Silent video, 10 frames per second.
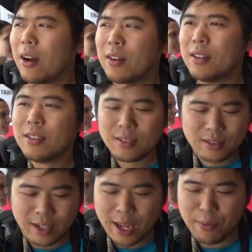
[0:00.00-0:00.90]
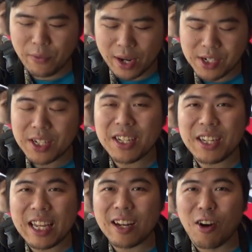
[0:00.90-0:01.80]
I can't believe you actually
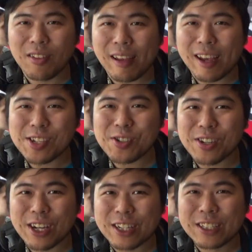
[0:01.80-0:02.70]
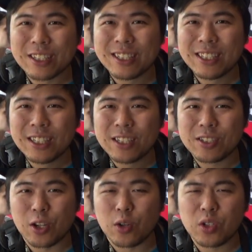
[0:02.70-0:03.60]
didn't eat all day yesterday.
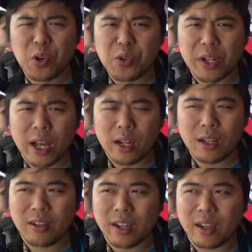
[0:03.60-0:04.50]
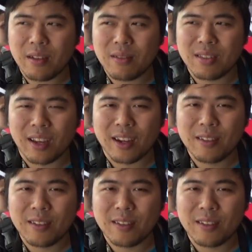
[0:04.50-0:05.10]
So don't do that. You'll get sick.